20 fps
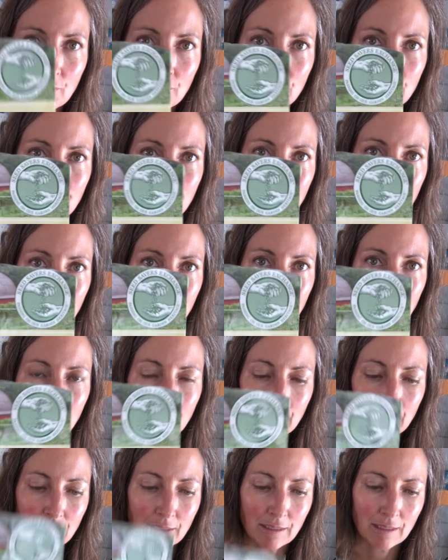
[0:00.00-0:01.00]
of the seed
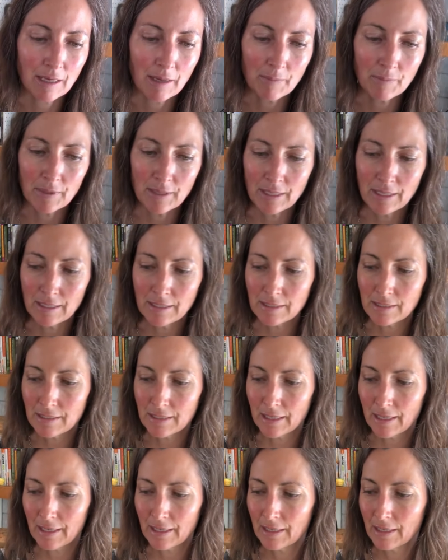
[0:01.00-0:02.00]
companies
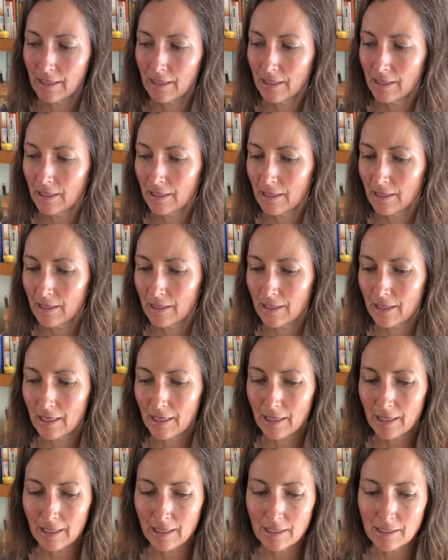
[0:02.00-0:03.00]
that
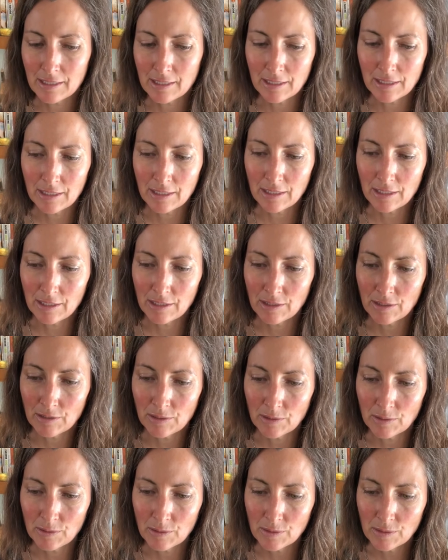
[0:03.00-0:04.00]
I like to
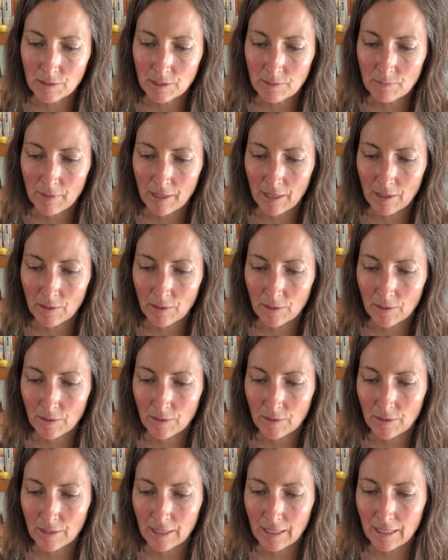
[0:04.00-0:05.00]
use. Baker
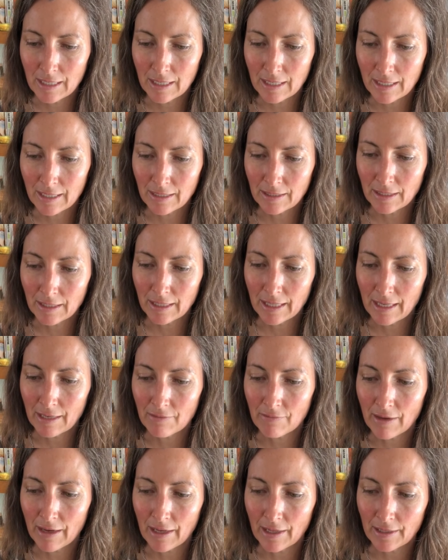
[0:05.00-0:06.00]
Creek and
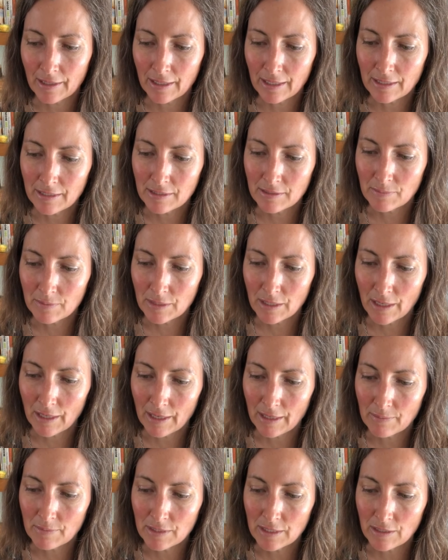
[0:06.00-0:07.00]
Lake Valley
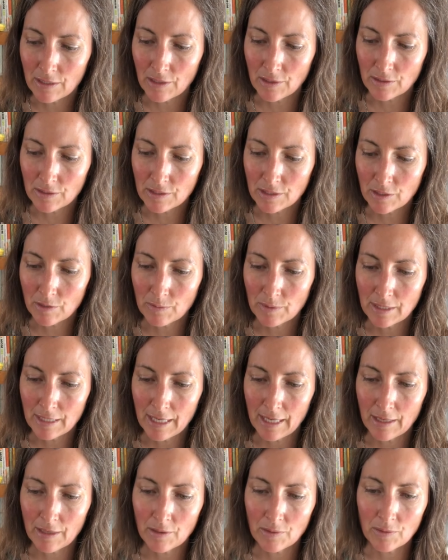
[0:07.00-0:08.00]
sometimes, and also
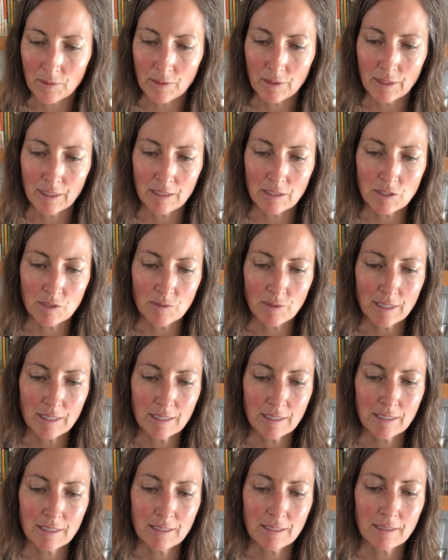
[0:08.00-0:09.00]
Botanical
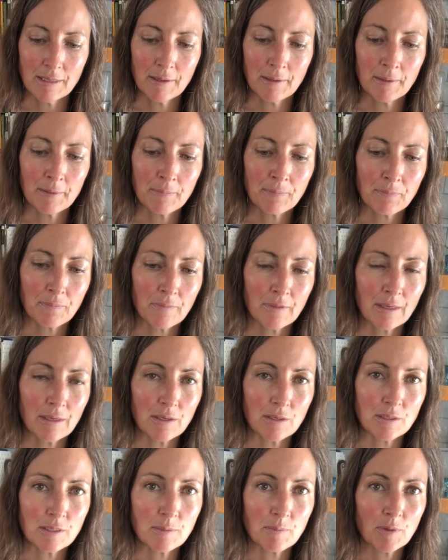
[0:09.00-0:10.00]
Interests.
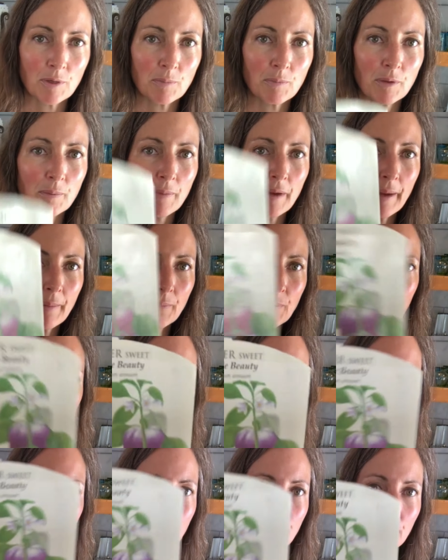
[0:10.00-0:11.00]
Here's a purple
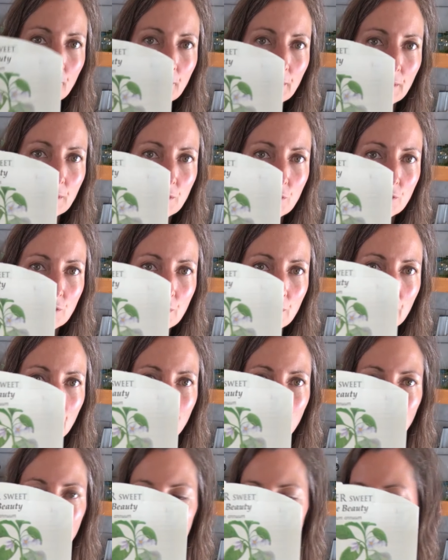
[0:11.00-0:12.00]
pepper, which
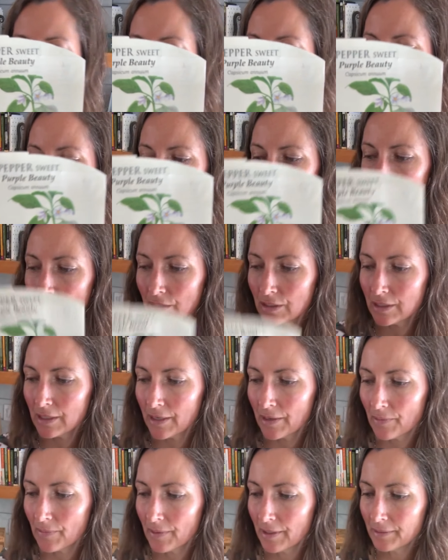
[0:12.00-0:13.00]
I'm also gonna start
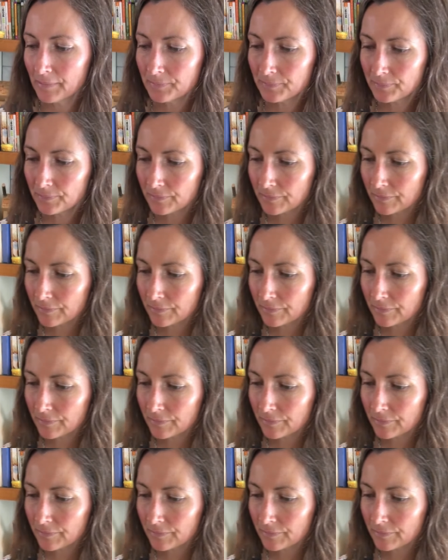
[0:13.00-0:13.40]
that one.